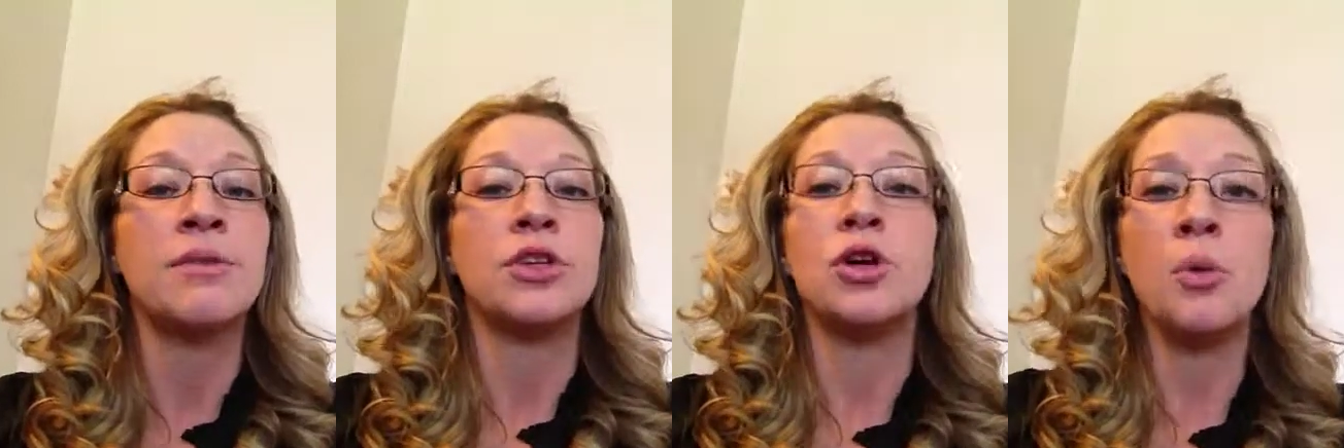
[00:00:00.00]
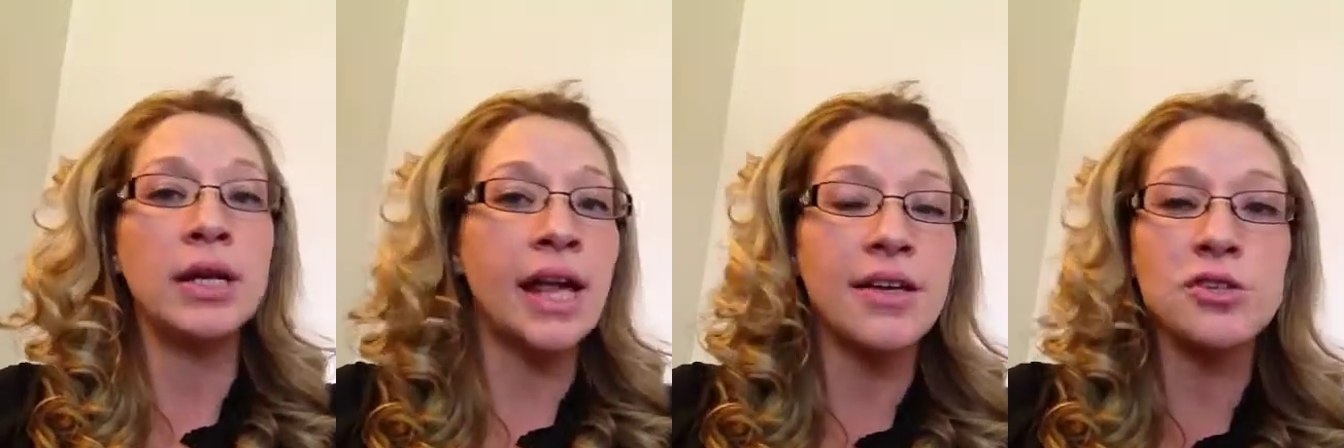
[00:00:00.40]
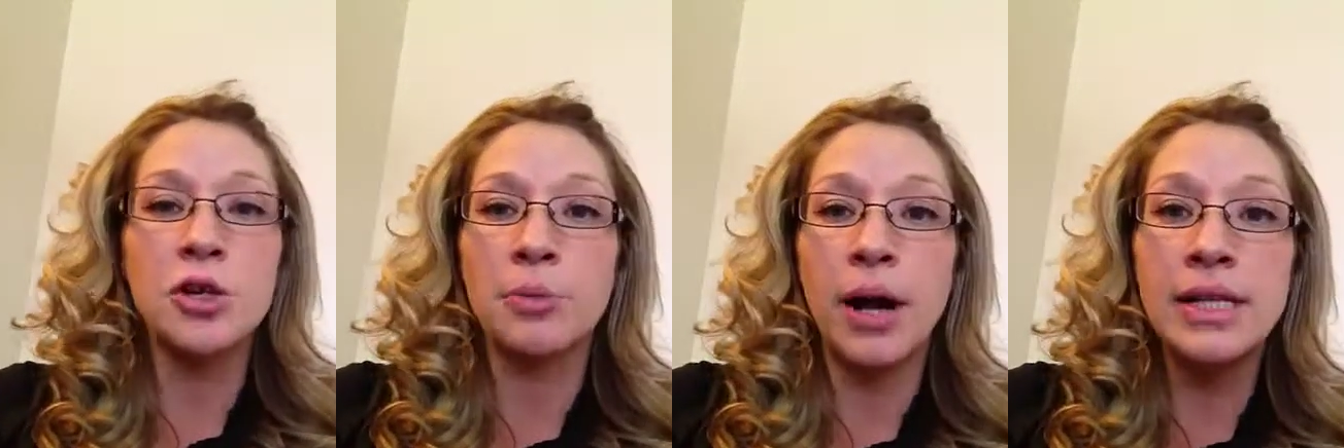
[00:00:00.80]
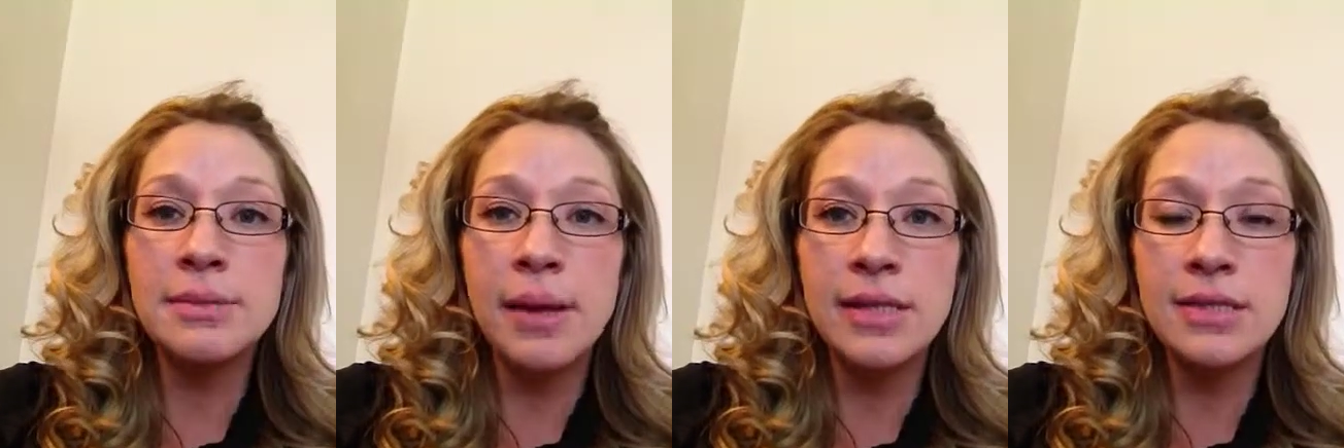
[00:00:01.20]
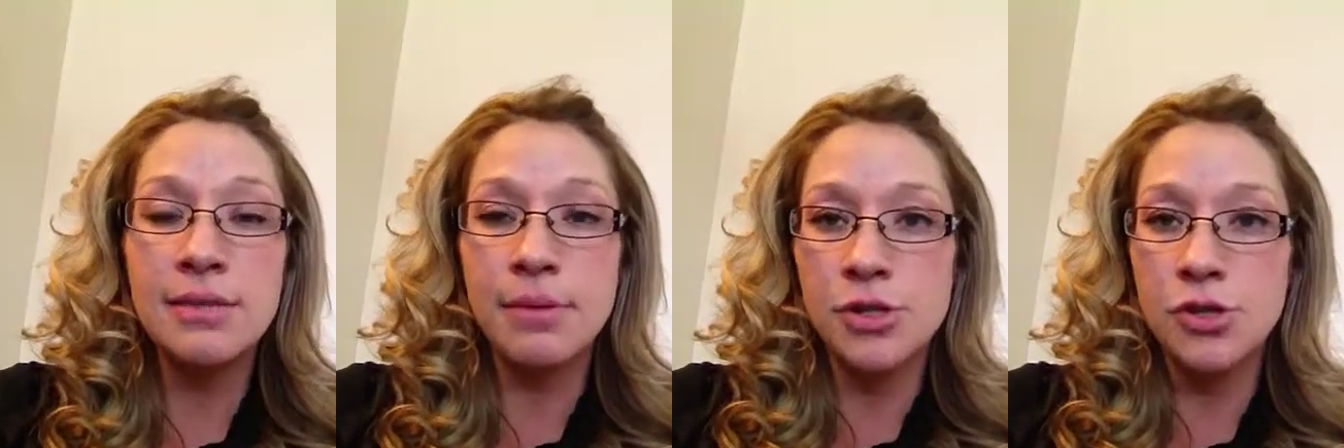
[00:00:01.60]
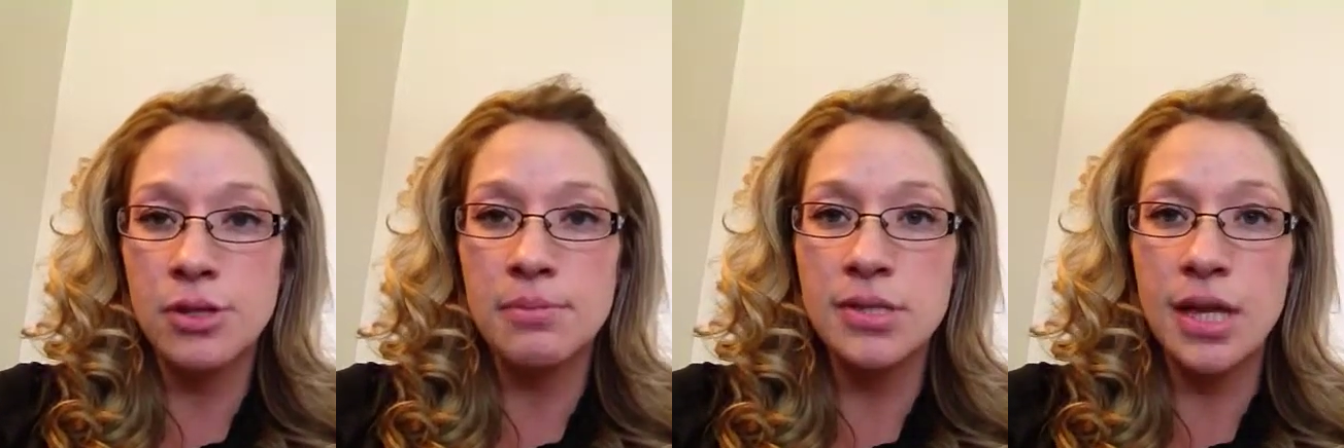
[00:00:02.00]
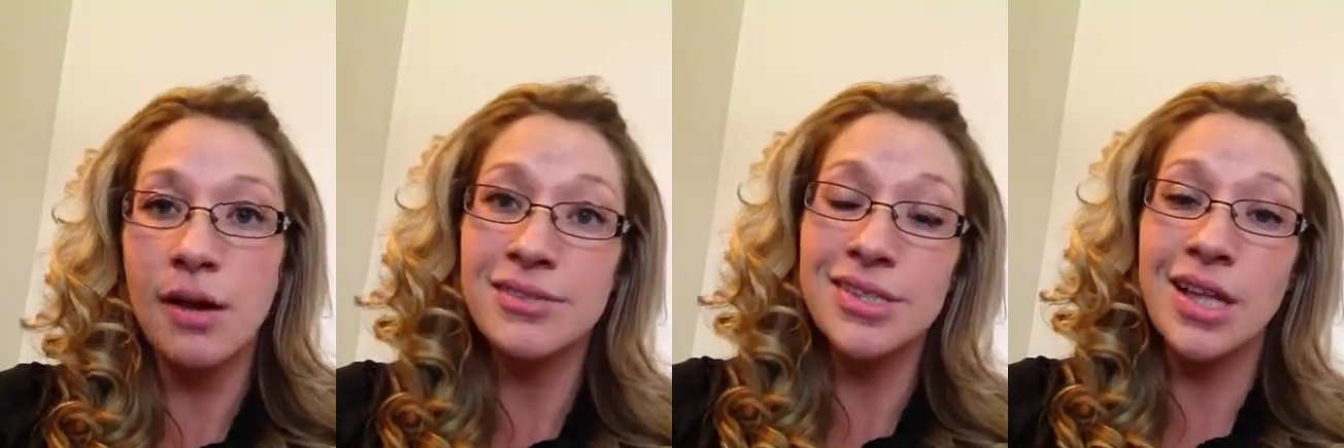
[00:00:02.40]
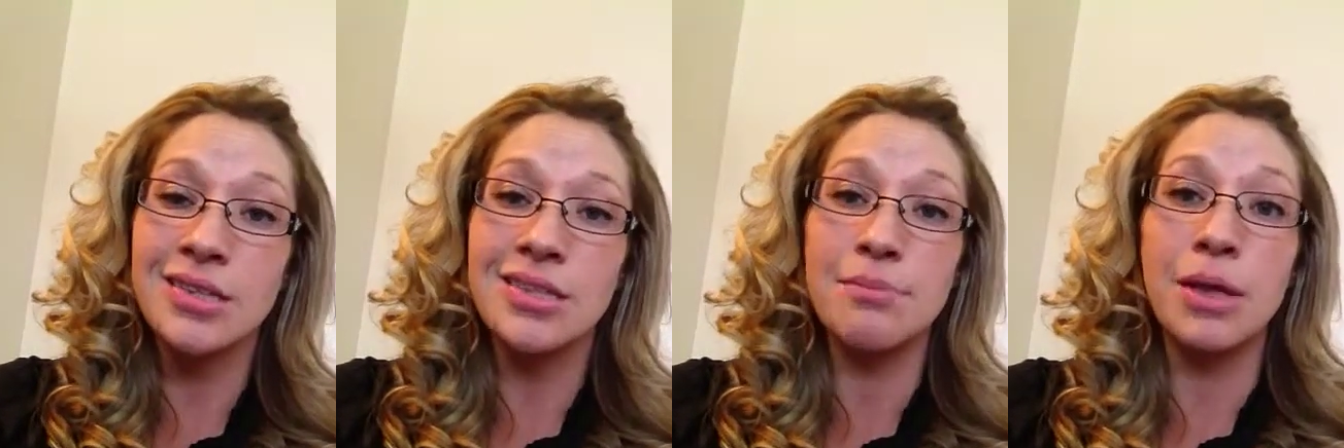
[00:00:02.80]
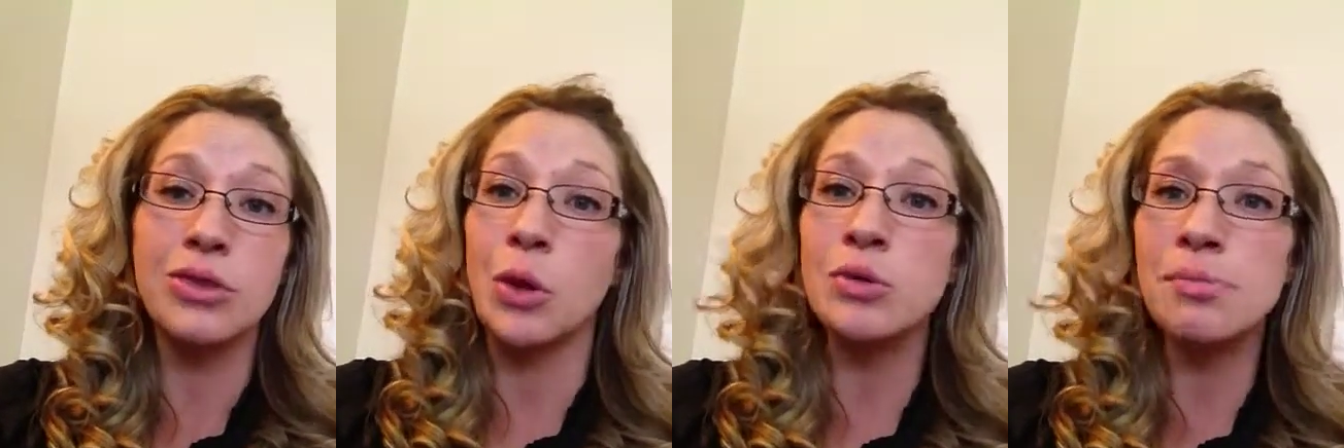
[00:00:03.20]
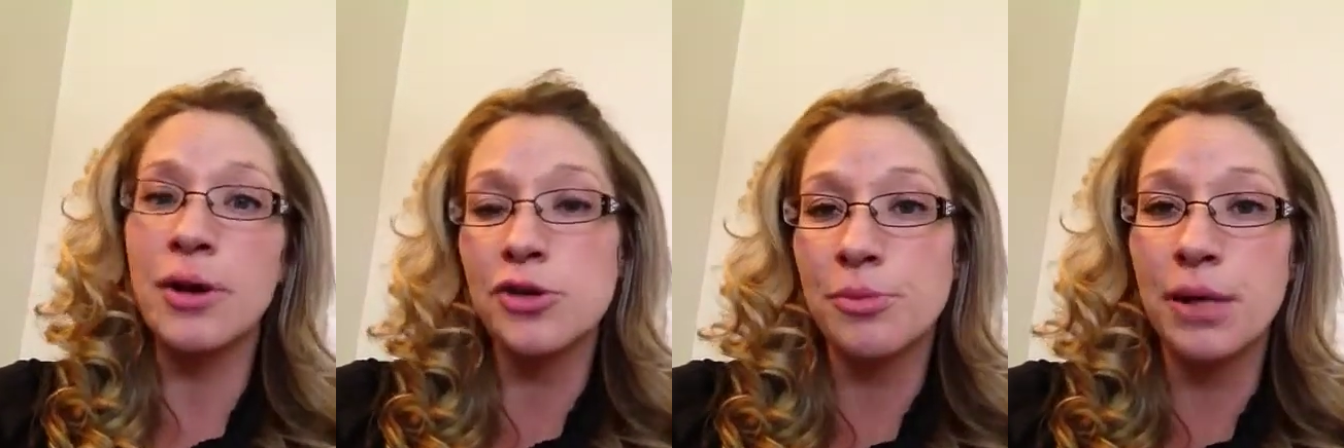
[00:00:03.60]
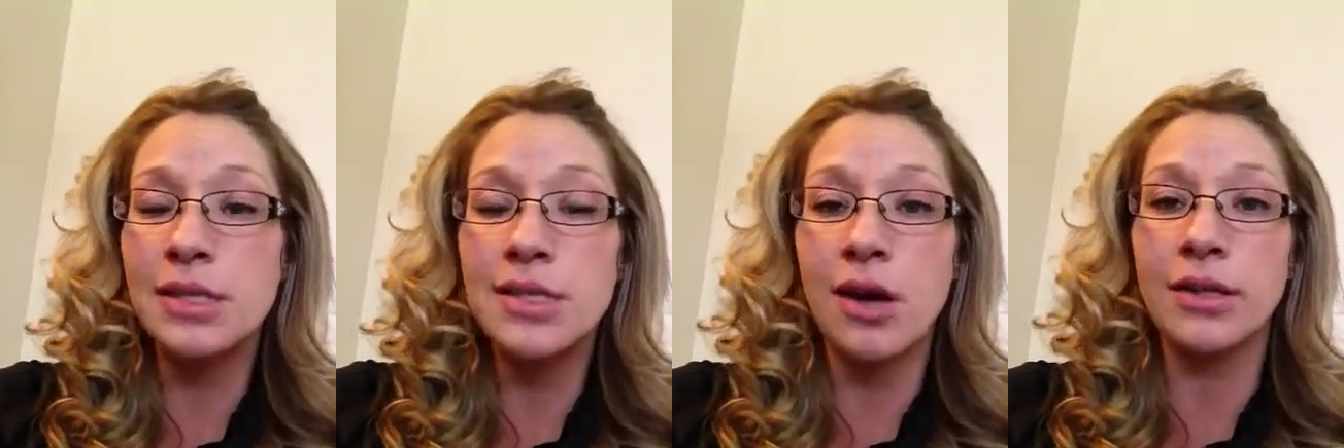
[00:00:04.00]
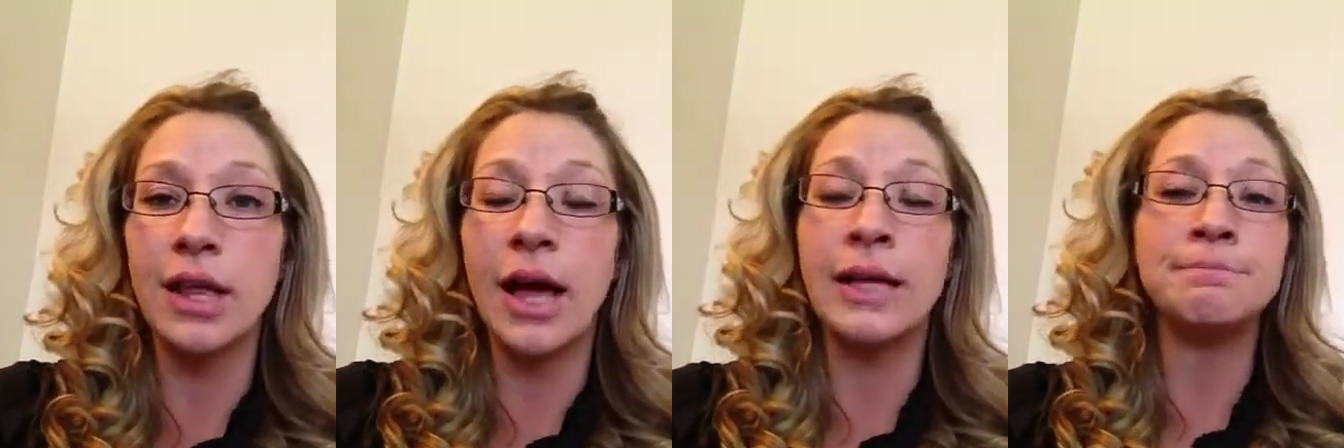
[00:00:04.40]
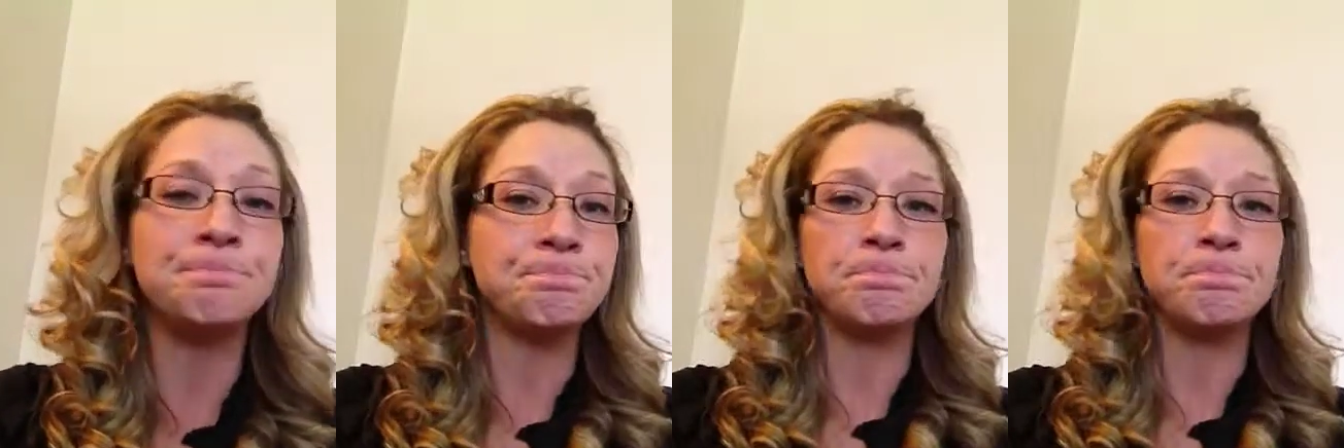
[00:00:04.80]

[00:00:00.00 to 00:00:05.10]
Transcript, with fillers: You wouldn't ask your bridesmaids to measure themselves and then submit those measurements online.